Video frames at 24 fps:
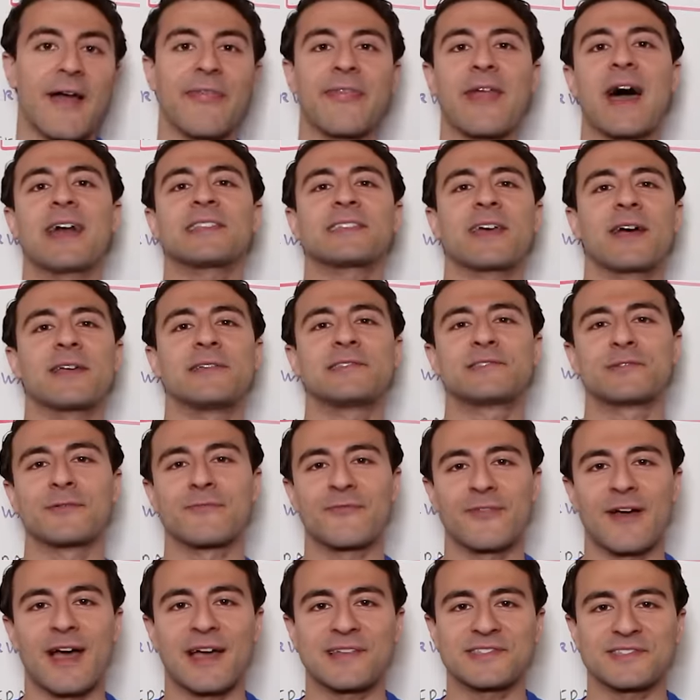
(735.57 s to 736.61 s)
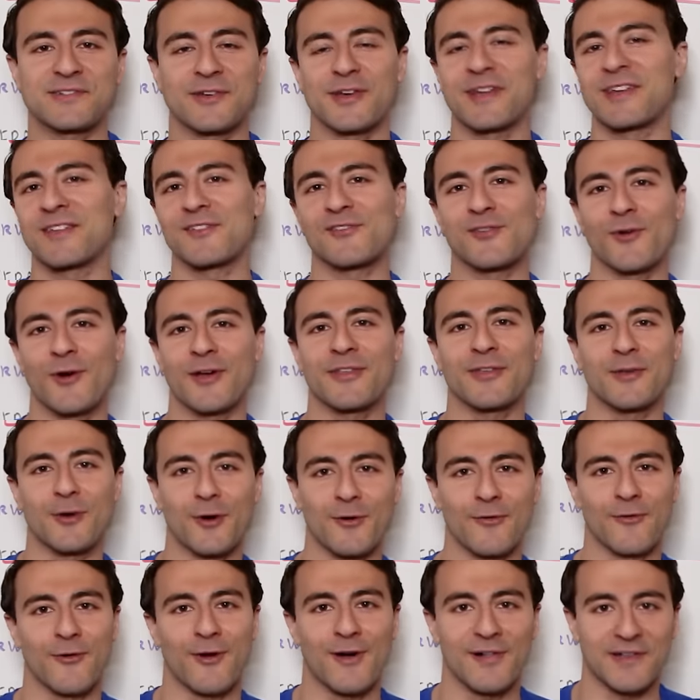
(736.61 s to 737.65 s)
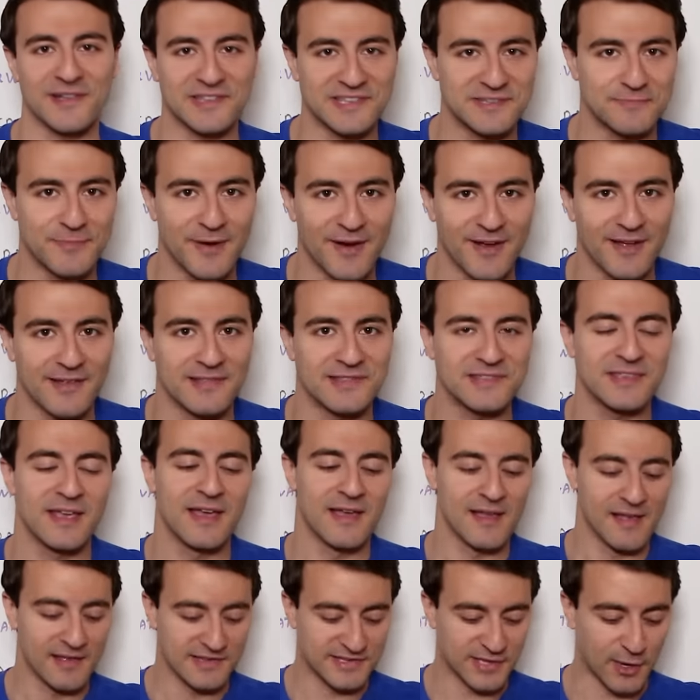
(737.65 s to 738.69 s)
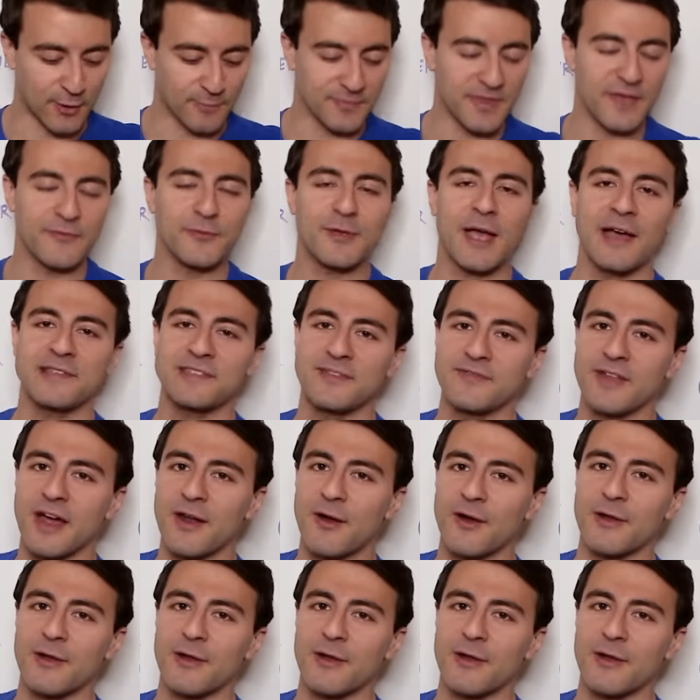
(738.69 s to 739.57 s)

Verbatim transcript: and that's how you swim faster and enjoy the overall experience. So if you guys have not